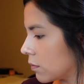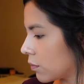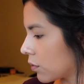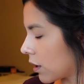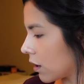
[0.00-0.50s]

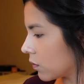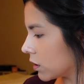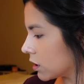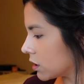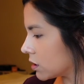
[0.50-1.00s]
Brow
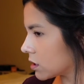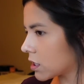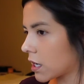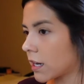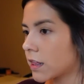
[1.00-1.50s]
Wiz,
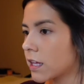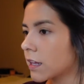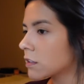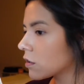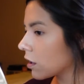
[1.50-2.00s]
and I think
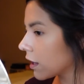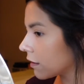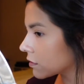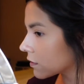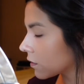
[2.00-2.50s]
that's all I
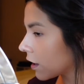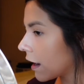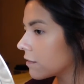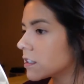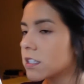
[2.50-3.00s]
have so far. I
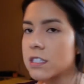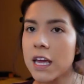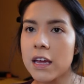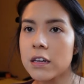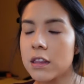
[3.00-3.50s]
haven't
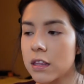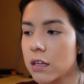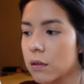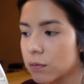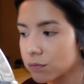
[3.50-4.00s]
set
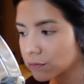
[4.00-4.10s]
anything,